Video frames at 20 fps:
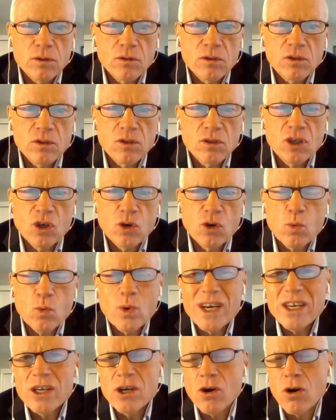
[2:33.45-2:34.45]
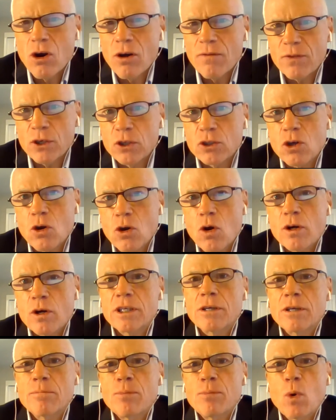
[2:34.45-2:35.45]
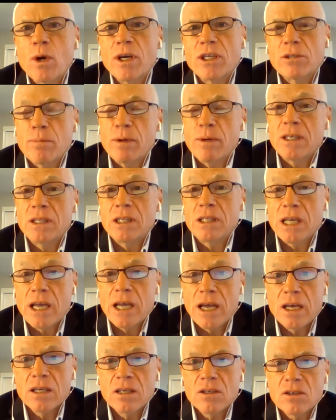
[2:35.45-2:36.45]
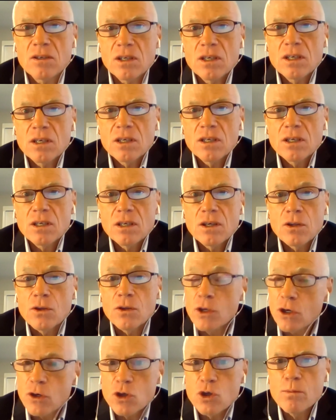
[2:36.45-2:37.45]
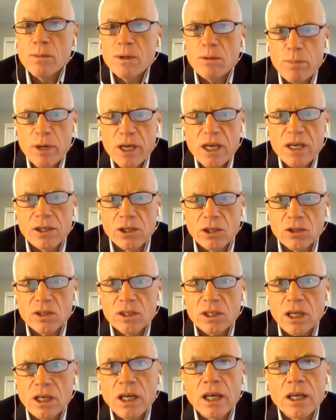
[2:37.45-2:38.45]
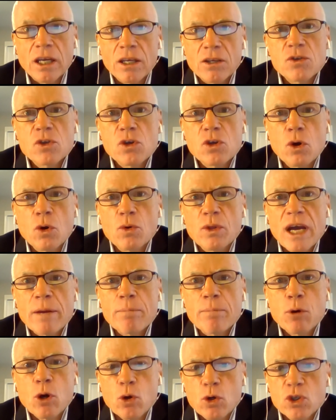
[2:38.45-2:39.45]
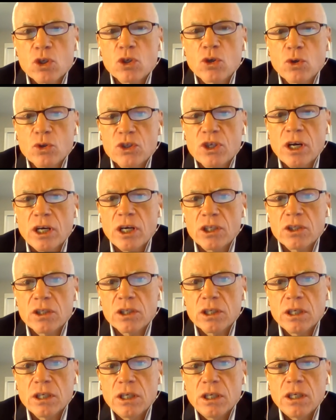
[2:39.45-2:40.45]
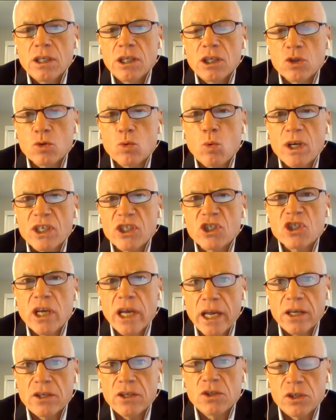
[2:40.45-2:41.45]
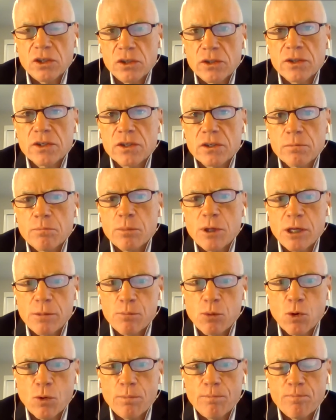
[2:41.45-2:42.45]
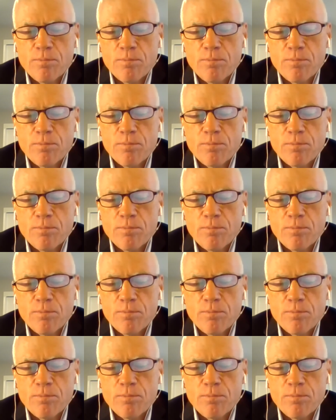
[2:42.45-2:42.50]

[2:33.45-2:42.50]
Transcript: you know, reading off their talking points, but in the end, they're human beings. And so that personal touch is what changes people.